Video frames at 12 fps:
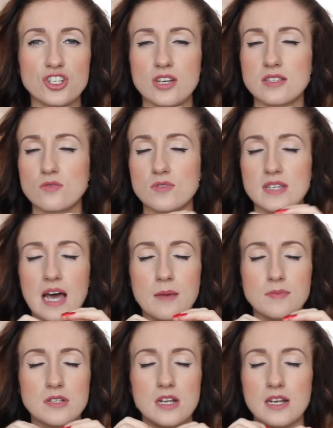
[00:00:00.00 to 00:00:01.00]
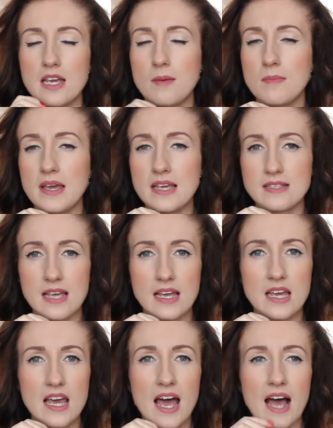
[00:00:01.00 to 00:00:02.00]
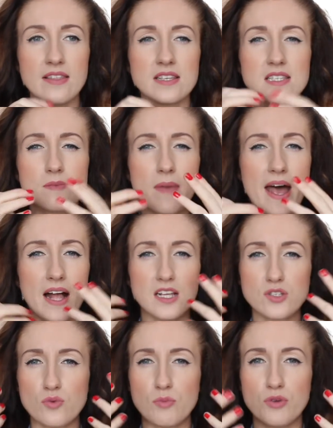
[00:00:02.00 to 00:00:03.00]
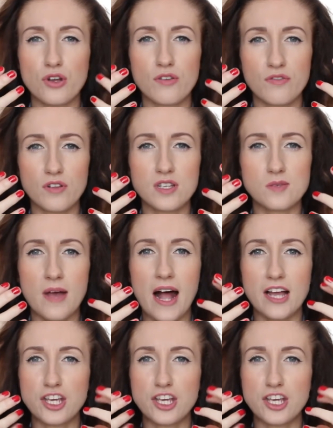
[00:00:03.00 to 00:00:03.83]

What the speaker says: just was absolutely amazing, and the smells were beautiful as well.